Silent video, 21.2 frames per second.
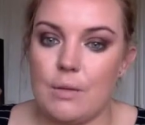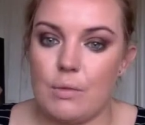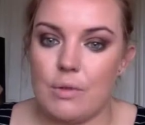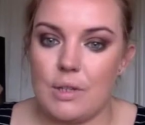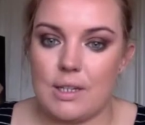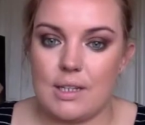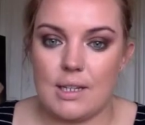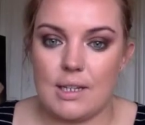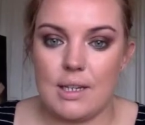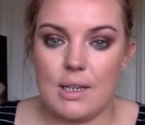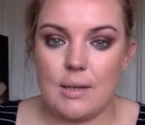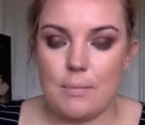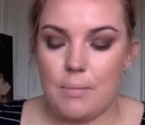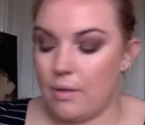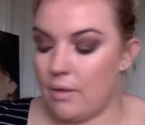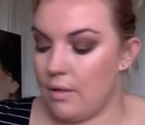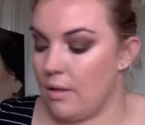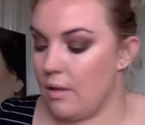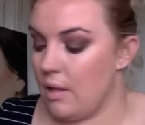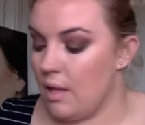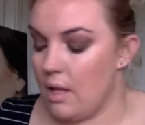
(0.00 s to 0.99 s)
I want the
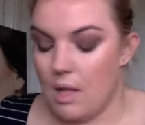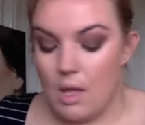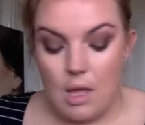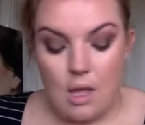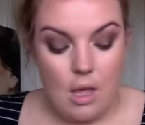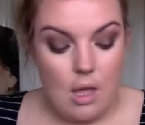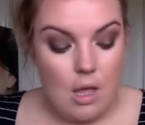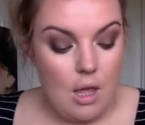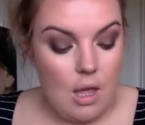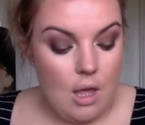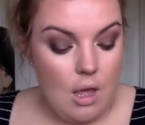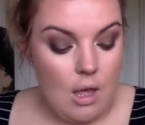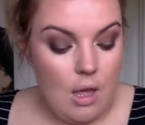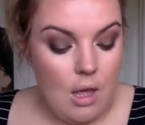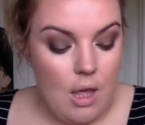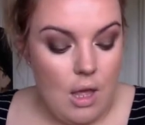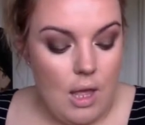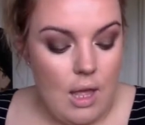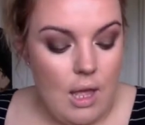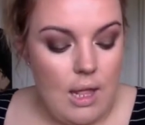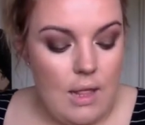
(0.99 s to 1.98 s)
depth.
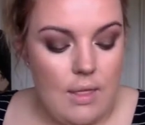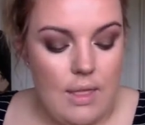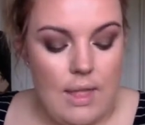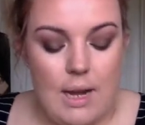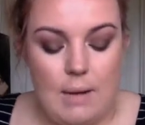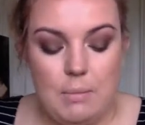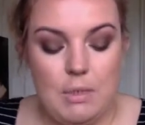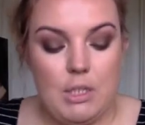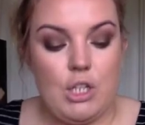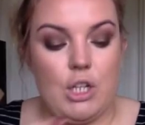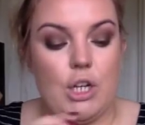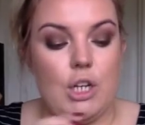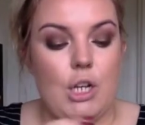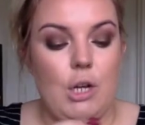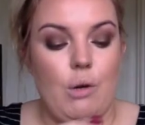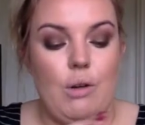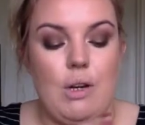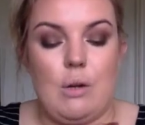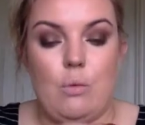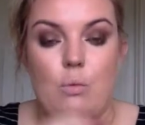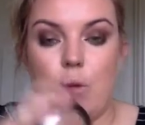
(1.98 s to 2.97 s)
Then I'm just going to
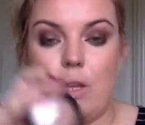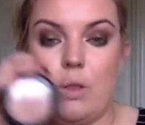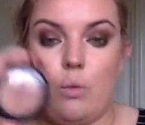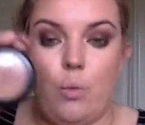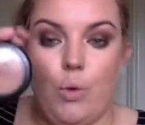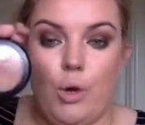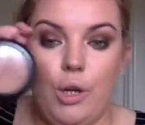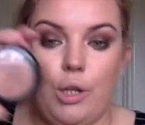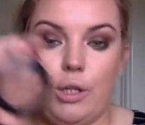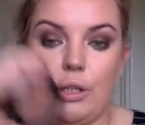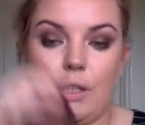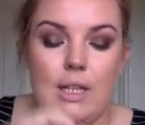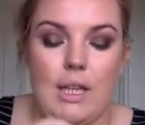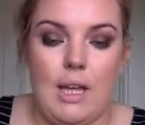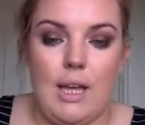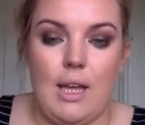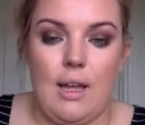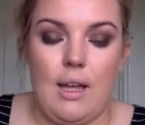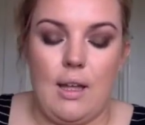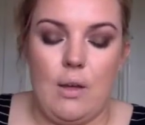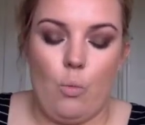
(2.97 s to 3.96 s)
go in with Worldly
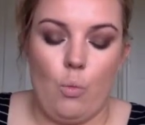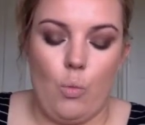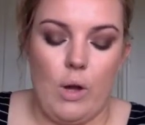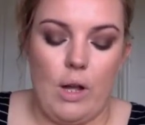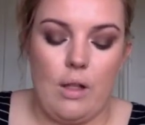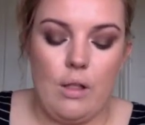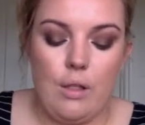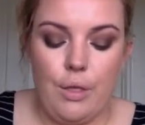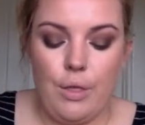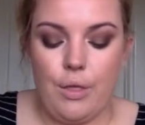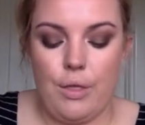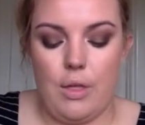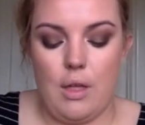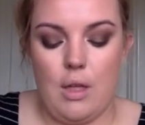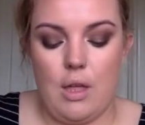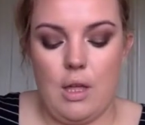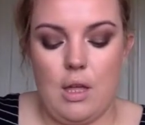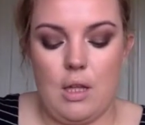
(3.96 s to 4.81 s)
Wealth.